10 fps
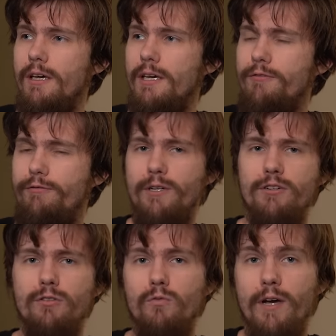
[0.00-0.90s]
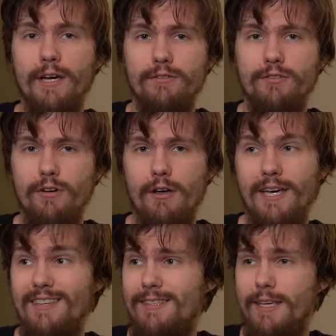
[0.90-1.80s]
influential writers on
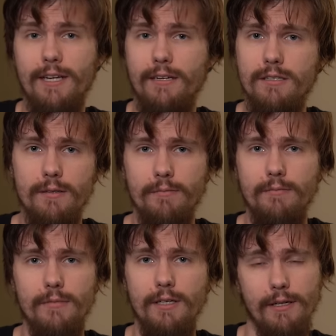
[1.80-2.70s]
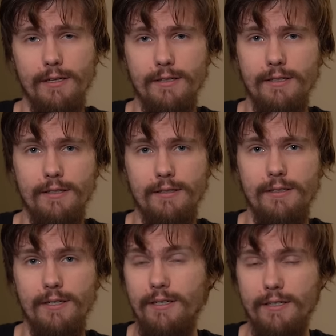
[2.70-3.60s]
aesthetics in
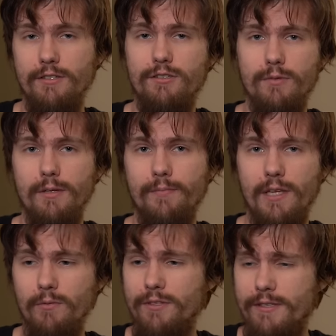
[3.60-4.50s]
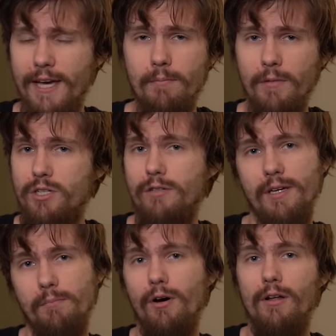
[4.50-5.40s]
Indian history. He was that much of a
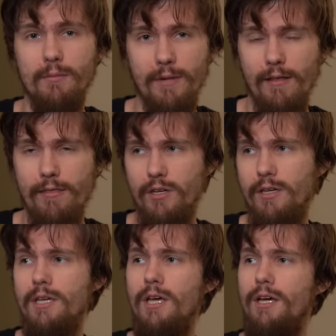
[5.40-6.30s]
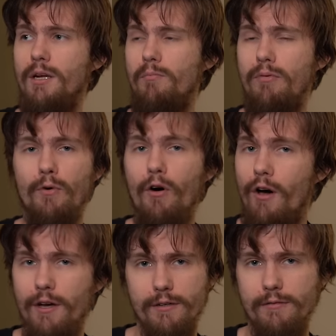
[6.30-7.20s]
polymath and a
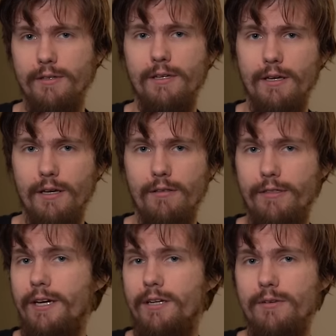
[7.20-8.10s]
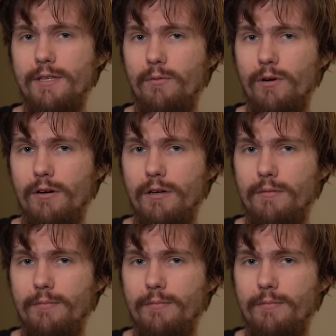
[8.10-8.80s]
broad thinker in that regard.